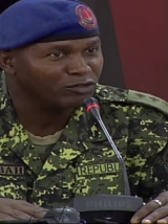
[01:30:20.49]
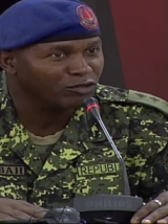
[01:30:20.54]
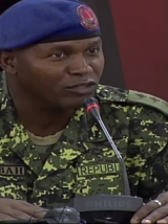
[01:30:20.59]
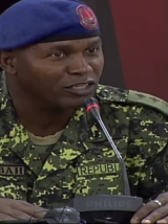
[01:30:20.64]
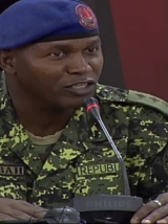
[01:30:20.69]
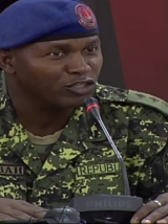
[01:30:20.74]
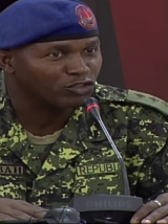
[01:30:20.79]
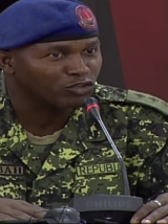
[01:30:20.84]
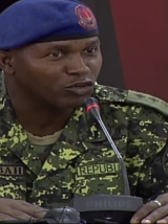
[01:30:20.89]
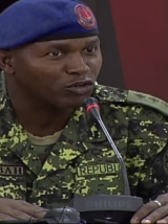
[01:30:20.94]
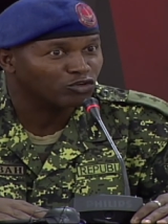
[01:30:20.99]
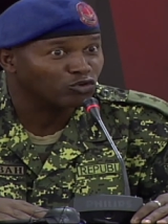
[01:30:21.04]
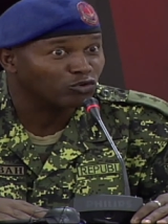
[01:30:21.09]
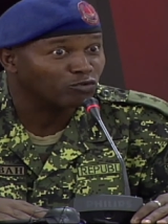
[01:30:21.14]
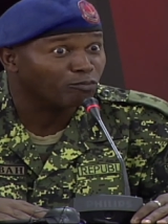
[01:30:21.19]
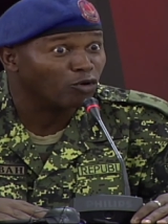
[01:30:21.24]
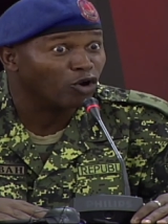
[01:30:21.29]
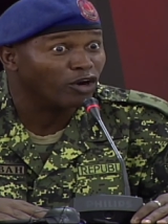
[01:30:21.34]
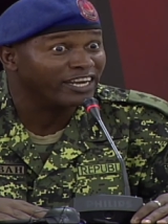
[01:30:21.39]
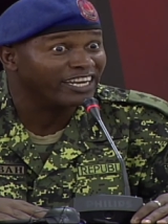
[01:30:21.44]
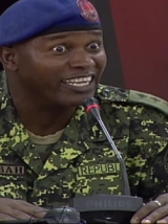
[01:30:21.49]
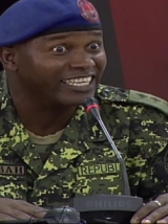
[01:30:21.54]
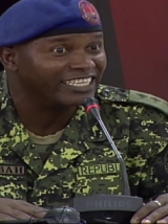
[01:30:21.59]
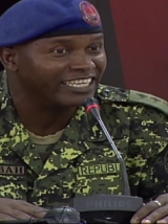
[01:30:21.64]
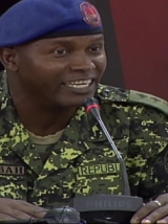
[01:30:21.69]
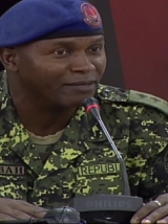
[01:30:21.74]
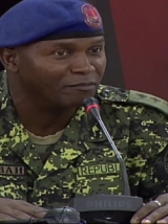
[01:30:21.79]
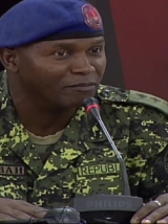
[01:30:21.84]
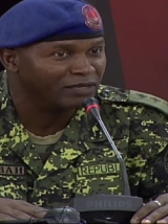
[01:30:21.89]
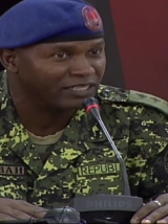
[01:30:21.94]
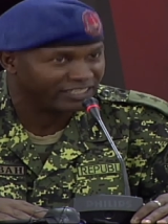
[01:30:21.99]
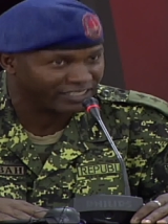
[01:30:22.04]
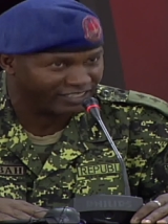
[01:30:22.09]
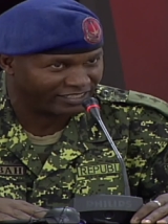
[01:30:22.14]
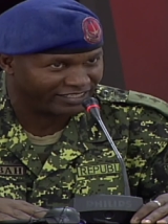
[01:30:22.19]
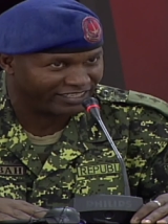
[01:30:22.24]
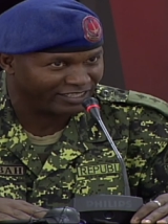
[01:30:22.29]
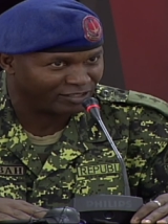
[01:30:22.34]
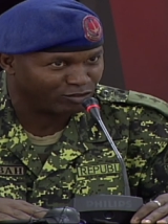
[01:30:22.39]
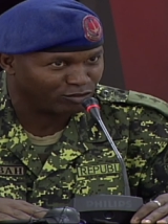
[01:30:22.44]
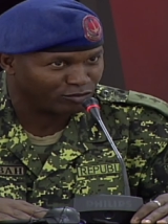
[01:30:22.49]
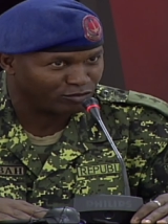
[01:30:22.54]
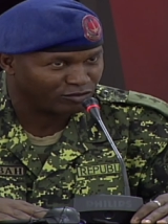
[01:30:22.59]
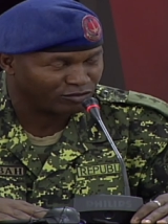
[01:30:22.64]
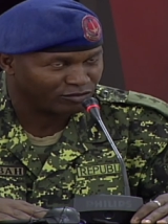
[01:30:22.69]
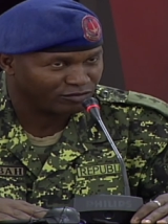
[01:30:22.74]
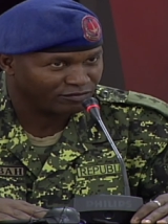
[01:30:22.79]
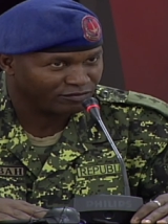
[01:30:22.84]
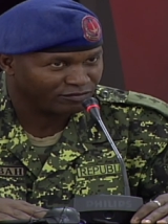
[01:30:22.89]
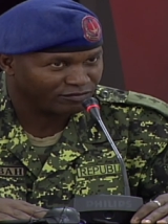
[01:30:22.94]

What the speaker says: to destroy, to burn the GNPC stations.